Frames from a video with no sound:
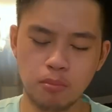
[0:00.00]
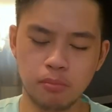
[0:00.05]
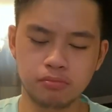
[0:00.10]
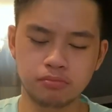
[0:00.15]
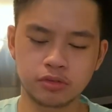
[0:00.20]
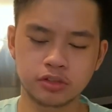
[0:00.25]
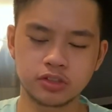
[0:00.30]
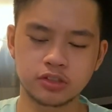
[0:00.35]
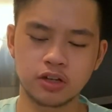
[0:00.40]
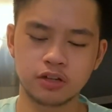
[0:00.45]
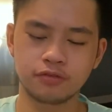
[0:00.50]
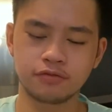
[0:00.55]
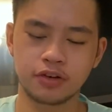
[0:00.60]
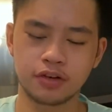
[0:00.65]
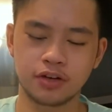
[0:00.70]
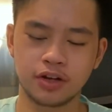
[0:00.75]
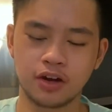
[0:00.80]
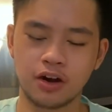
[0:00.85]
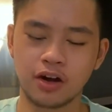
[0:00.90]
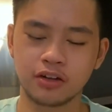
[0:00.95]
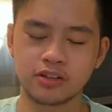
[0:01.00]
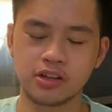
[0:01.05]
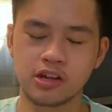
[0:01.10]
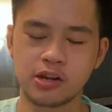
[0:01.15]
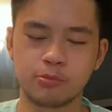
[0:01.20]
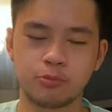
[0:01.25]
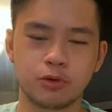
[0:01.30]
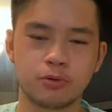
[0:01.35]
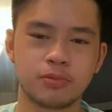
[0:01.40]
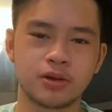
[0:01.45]
It's not very hot
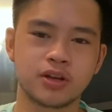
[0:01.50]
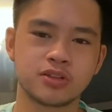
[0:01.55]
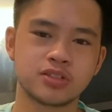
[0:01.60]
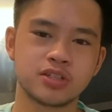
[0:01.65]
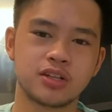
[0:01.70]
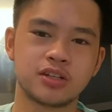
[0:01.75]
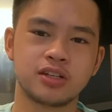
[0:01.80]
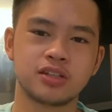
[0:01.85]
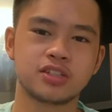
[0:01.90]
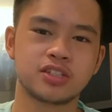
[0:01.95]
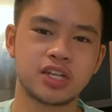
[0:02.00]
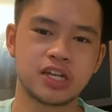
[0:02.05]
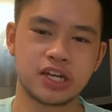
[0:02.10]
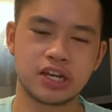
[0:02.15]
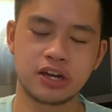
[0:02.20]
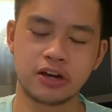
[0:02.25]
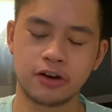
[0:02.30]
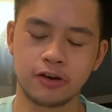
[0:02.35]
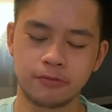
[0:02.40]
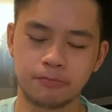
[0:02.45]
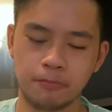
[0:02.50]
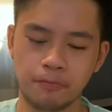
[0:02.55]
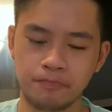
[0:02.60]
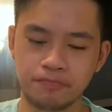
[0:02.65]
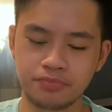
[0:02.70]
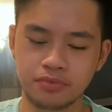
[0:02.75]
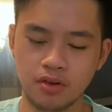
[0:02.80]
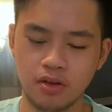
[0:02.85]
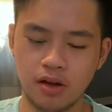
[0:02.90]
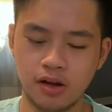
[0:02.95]
anymore because I did takeout.
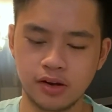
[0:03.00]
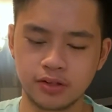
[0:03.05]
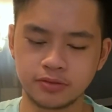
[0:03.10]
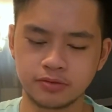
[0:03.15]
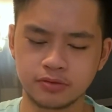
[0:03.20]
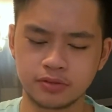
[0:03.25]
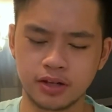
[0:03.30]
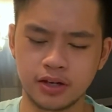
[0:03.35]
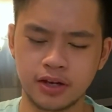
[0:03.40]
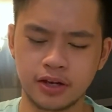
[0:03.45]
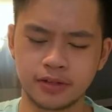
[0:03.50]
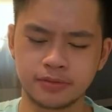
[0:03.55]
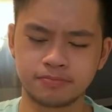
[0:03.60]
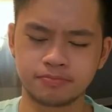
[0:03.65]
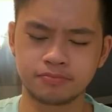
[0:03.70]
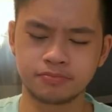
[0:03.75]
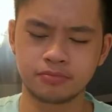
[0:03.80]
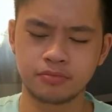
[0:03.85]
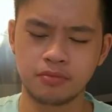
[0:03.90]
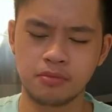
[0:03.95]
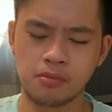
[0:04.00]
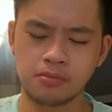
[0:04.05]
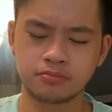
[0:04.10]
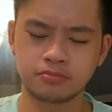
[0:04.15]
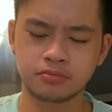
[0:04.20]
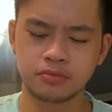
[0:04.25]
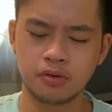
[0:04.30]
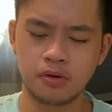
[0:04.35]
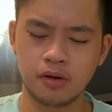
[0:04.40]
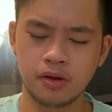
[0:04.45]
And
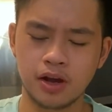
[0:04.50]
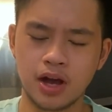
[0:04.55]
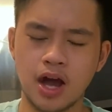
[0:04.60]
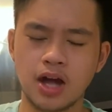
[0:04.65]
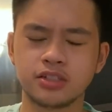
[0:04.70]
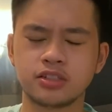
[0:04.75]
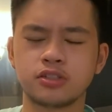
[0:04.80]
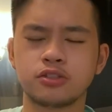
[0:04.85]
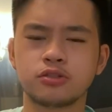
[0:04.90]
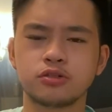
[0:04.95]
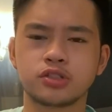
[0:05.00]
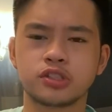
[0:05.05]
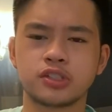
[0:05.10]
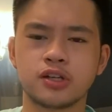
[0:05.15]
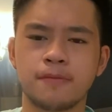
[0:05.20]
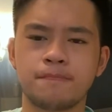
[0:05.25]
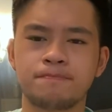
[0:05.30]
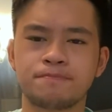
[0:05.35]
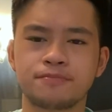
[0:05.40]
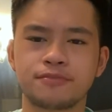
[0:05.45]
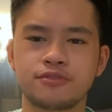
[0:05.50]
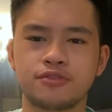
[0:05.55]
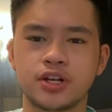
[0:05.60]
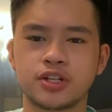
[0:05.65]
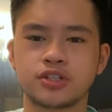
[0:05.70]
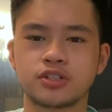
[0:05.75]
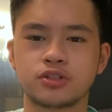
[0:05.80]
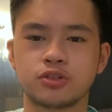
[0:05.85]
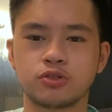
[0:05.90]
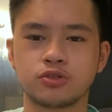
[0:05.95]
as you know, some
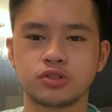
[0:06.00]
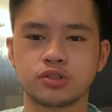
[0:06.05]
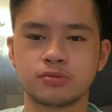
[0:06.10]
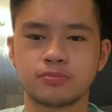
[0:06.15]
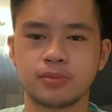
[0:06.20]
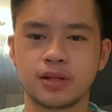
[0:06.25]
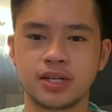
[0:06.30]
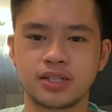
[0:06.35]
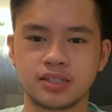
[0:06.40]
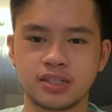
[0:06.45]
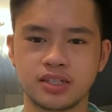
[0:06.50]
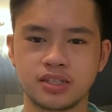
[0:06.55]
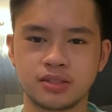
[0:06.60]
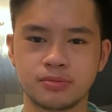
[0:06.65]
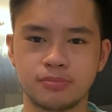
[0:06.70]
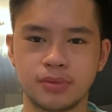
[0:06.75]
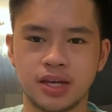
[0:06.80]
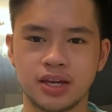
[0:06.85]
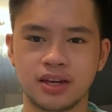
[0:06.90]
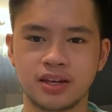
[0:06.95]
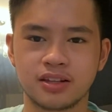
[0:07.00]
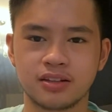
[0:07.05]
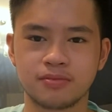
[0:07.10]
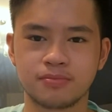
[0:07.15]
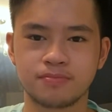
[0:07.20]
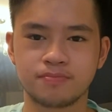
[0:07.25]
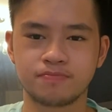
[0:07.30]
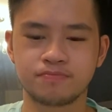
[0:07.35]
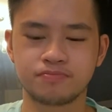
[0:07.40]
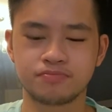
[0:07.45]
French toast places make it
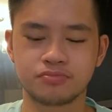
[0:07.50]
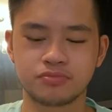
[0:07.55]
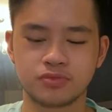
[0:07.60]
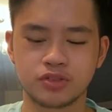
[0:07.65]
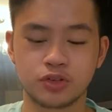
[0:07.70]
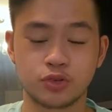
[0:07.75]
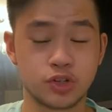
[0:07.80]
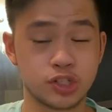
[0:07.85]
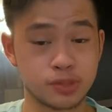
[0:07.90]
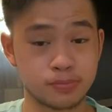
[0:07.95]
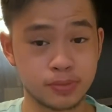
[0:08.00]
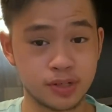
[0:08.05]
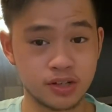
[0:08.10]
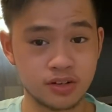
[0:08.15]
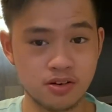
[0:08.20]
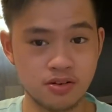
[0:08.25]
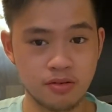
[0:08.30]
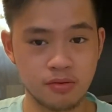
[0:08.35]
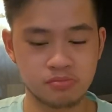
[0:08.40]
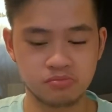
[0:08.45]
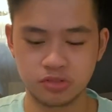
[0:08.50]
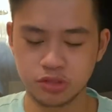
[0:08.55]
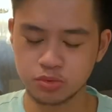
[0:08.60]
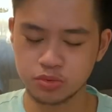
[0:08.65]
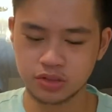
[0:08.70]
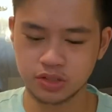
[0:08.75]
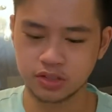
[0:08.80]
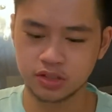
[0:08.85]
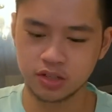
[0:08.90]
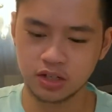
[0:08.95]
crispier. This
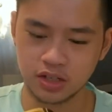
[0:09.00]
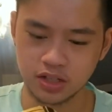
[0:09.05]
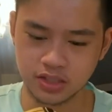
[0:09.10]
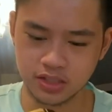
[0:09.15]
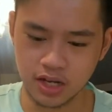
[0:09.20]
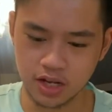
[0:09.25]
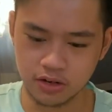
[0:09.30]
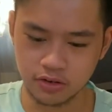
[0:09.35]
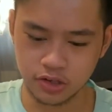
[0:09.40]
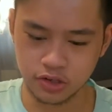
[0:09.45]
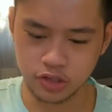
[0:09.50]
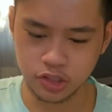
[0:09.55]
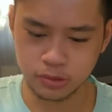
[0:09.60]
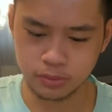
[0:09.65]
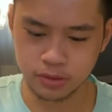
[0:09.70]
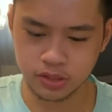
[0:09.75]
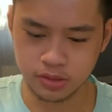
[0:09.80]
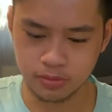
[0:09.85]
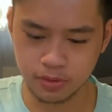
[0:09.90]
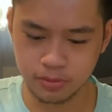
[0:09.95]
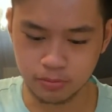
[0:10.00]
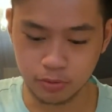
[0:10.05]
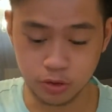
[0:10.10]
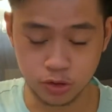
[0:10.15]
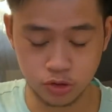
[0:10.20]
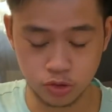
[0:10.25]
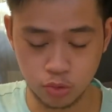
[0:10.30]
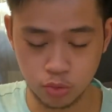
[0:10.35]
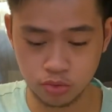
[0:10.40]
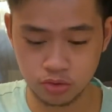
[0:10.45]
one is not exactly crispy, it's a bit more
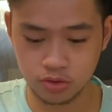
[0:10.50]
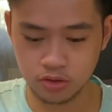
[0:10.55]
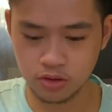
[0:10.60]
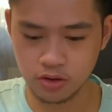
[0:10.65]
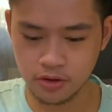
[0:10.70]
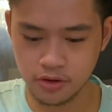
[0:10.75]
soaked.